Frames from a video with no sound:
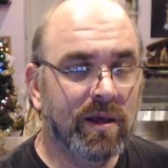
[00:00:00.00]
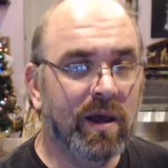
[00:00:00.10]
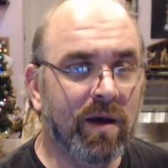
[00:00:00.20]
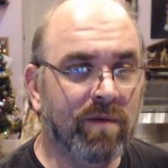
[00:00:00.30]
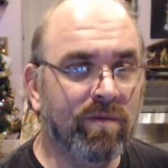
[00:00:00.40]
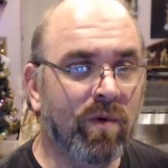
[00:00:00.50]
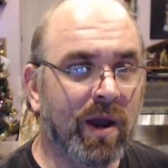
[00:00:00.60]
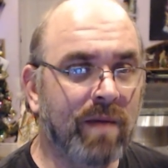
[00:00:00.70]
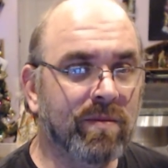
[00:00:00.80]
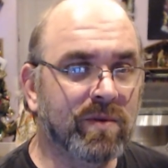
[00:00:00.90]
of
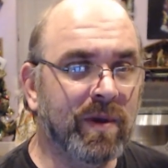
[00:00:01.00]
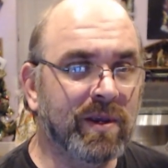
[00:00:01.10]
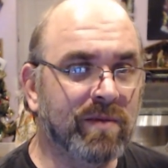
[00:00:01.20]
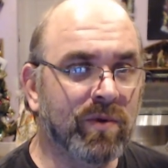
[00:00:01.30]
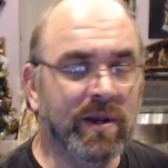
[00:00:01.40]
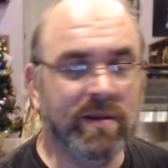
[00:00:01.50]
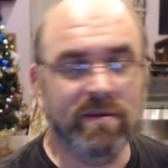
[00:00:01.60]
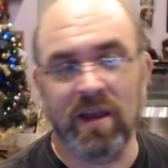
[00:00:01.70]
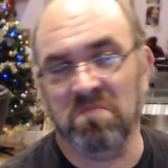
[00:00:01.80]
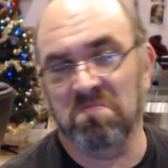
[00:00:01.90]
Warhammer Space Marines,
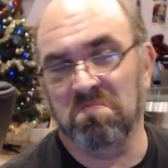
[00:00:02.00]
like